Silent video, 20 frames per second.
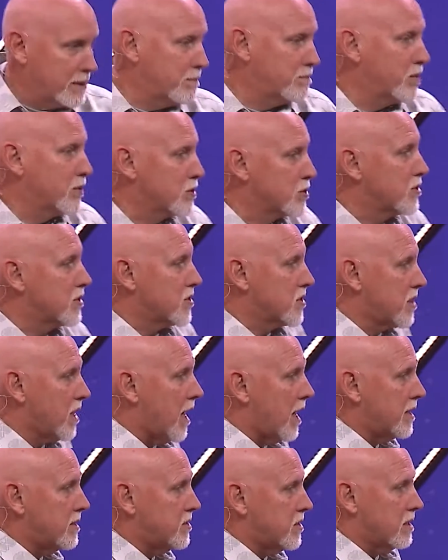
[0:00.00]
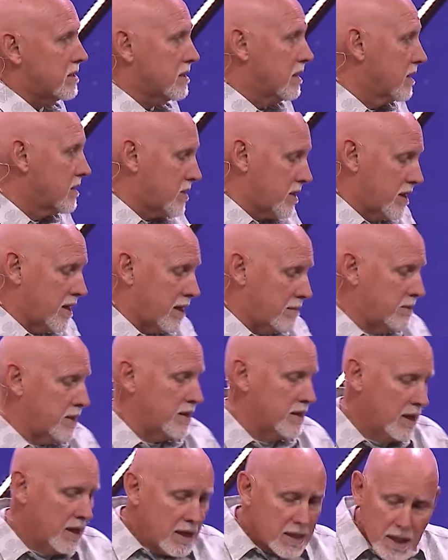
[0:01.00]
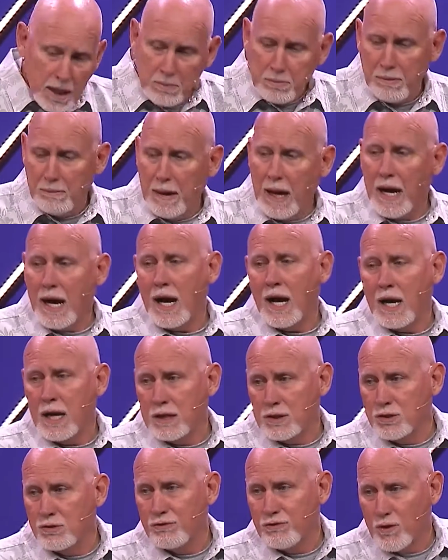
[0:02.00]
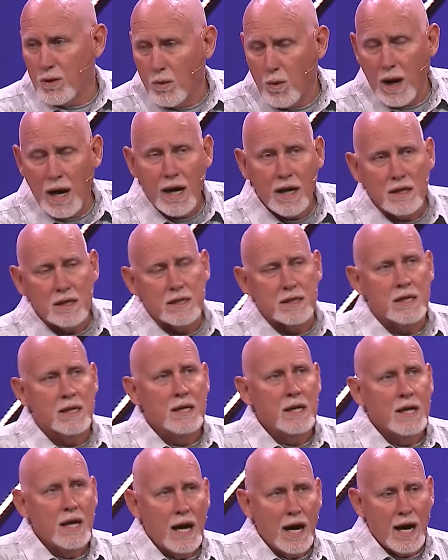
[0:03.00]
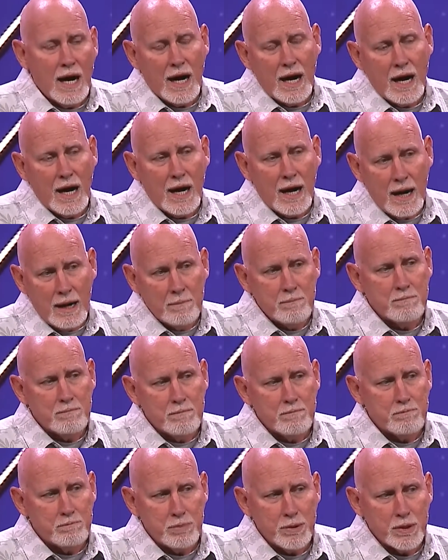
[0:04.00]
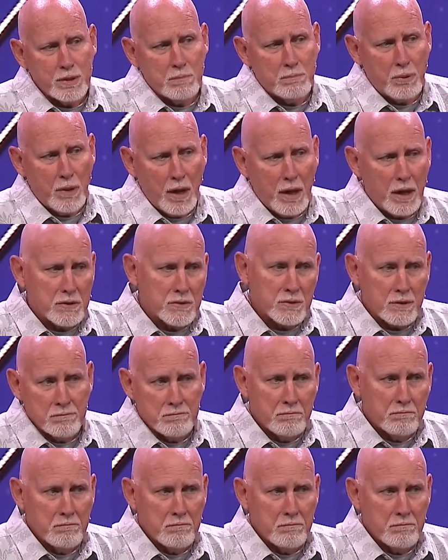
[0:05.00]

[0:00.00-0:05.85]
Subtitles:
and pulls you aside and says, listen, I've been keeping my eye on you for a while, and I'm pretty impressed.